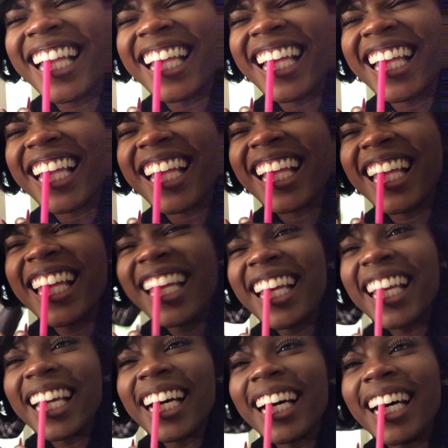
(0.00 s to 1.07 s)
Get geek.
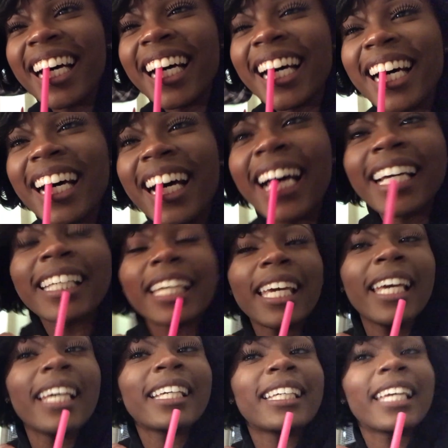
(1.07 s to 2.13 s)
Yeah,
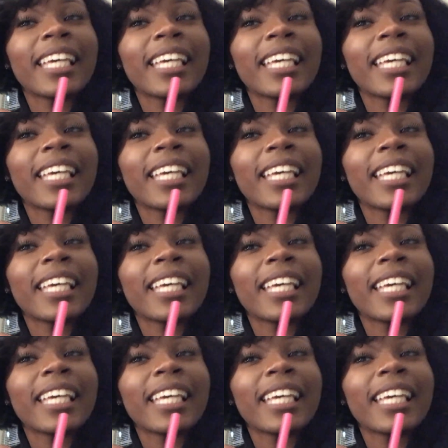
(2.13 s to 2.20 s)
get